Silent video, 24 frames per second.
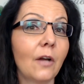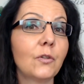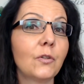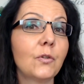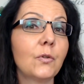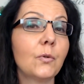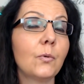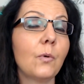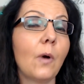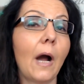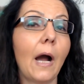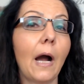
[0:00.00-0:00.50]

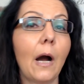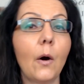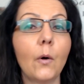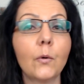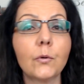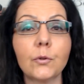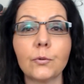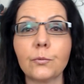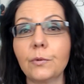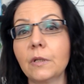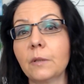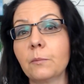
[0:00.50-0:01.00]
to how
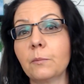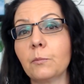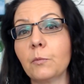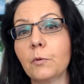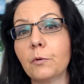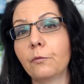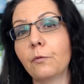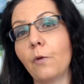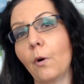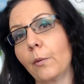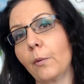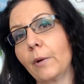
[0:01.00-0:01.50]
to really move
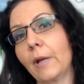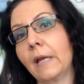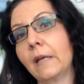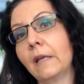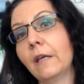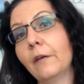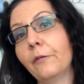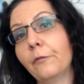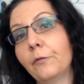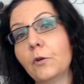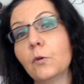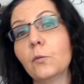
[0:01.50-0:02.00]
forward. And
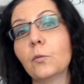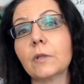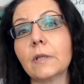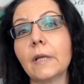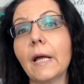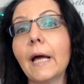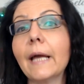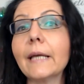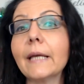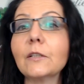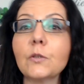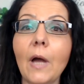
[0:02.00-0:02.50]
if you would
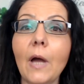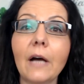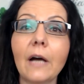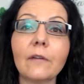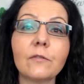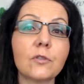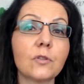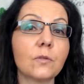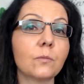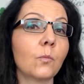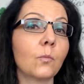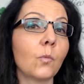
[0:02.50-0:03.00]
like to have
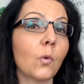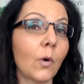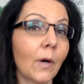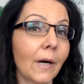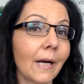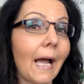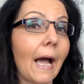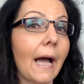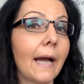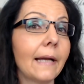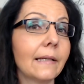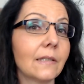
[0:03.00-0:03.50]
some more
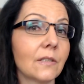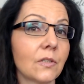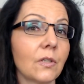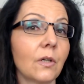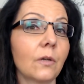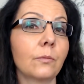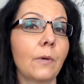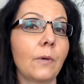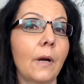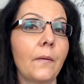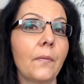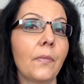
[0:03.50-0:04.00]
guidance
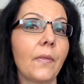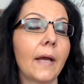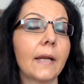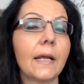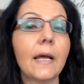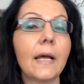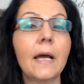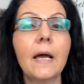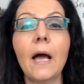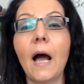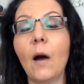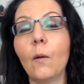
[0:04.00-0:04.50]
around that,
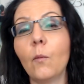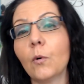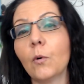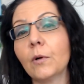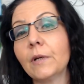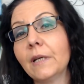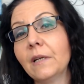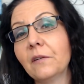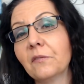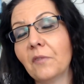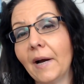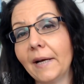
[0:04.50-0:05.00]
I want
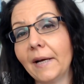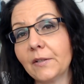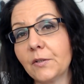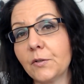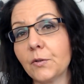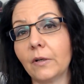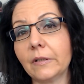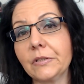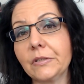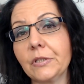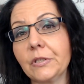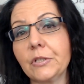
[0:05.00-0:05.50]
to invite you
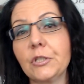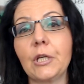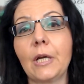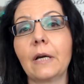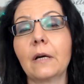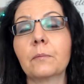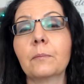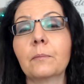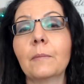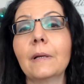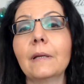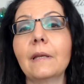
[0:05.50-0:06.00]
to also check
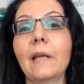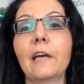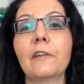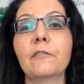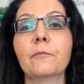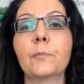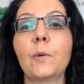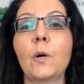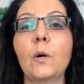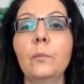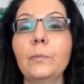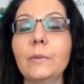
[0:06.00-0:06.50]
out my Life
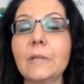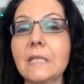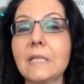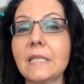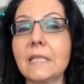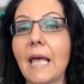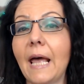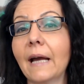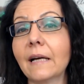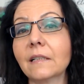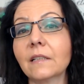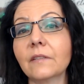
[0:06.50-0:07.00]
Purpose
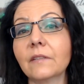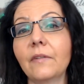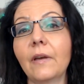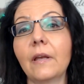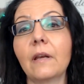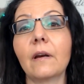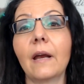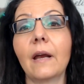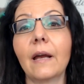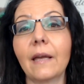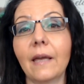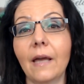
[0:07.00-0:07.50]

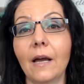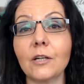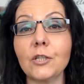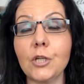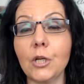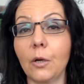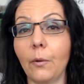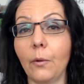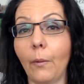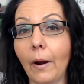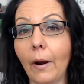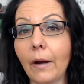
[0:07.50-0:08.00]
Activator
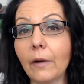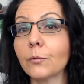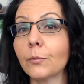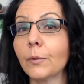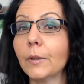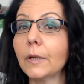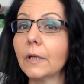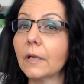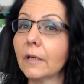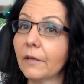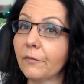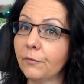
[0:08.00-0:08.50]
Akashic Record
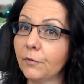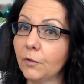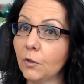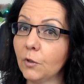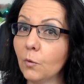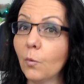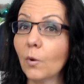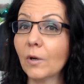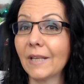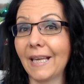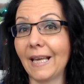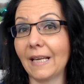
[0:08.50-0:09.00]
reading. If you
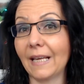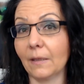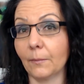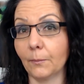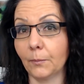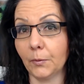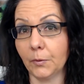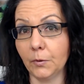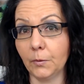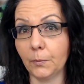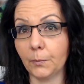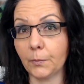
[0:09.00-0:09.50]
want to get a
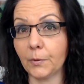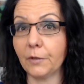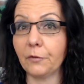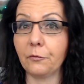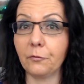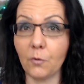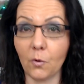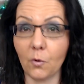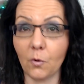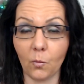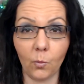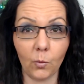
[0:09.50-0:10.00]
blueprint
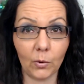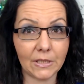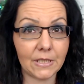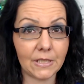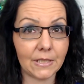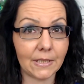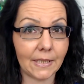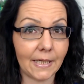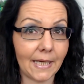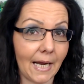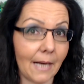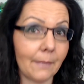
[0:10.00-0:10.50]
for what's
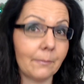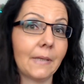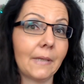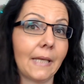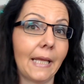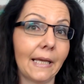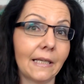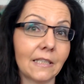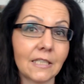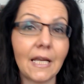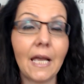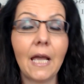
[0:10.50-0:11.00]
to come
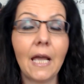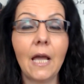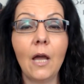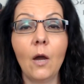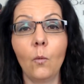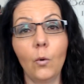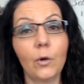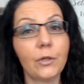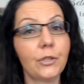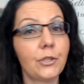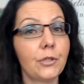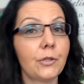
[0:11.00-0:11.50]
next,
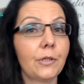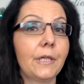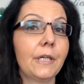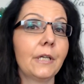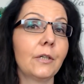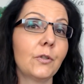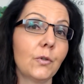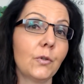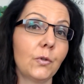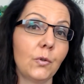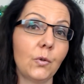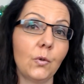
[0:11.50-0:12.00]
what you're here
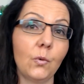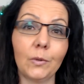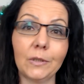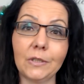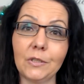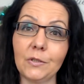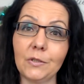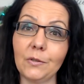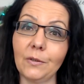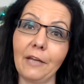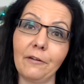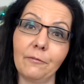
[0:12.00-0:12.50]
to do,
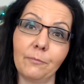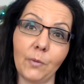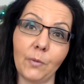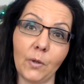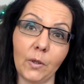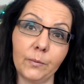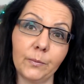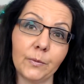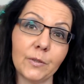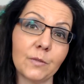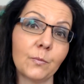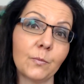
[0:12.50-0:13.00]
what's your life
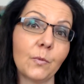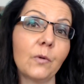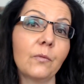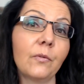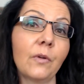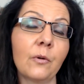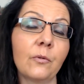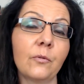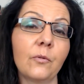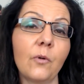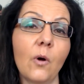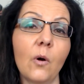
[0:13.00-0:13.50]
purpose
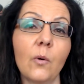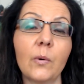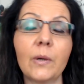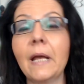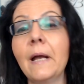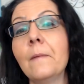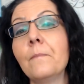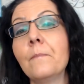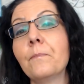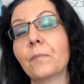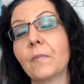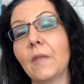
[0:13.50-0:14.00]
moving forward,
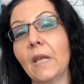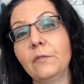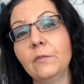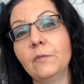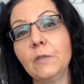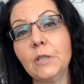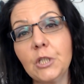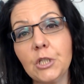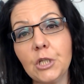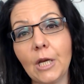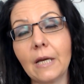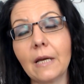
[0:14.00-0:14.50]

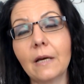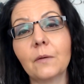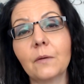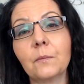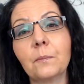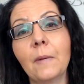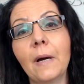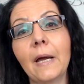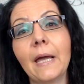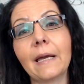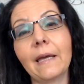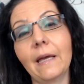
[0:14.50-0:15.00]
definitely check out
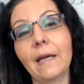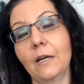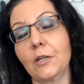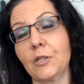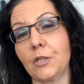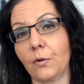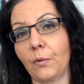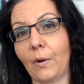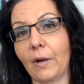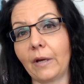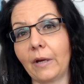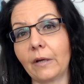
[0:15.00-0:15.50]
my
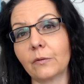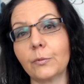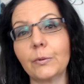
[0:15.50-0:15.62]
Akashic Record